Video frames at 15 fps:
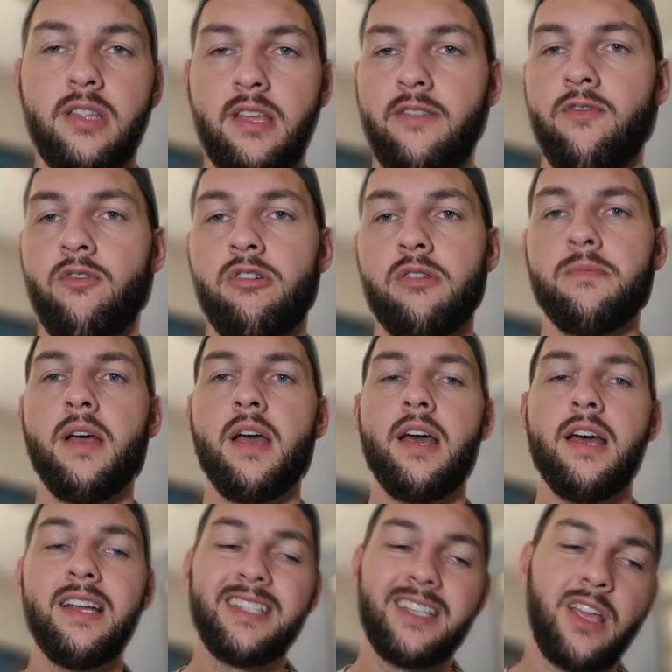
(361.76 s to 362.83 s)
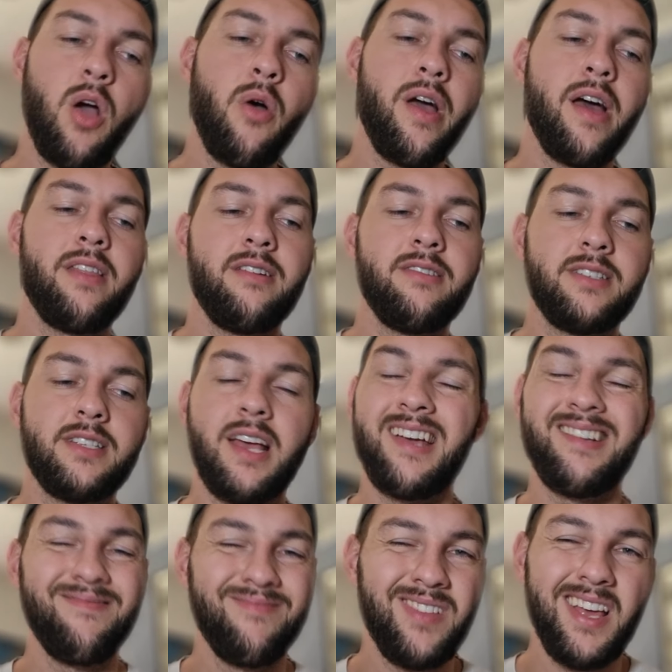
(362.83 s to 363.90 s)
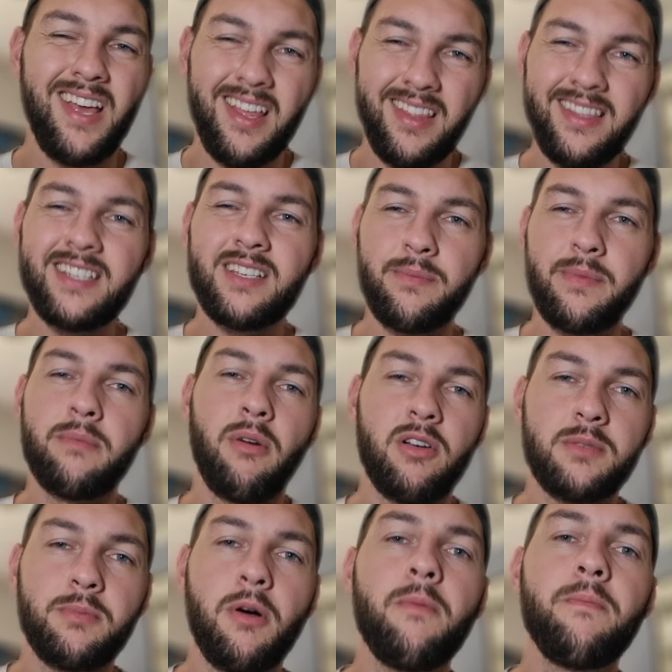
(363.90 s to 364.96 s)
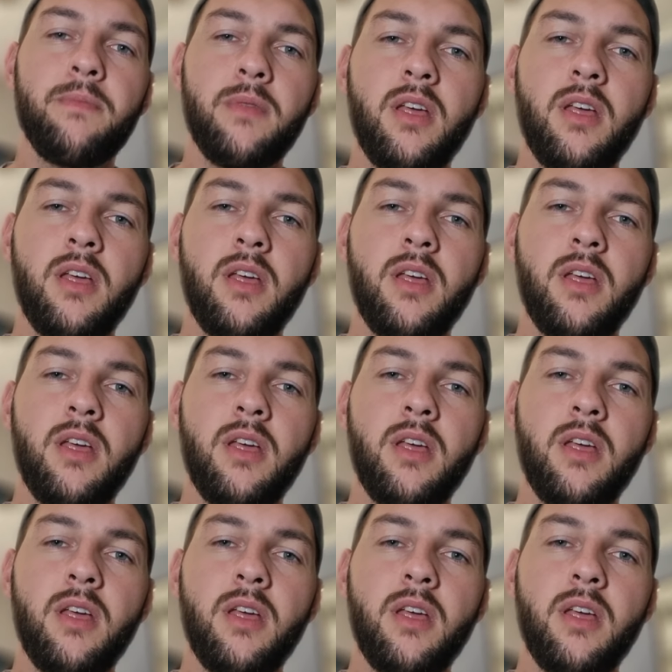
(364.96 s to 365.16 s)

there for him to go out there and say, this can be my spot.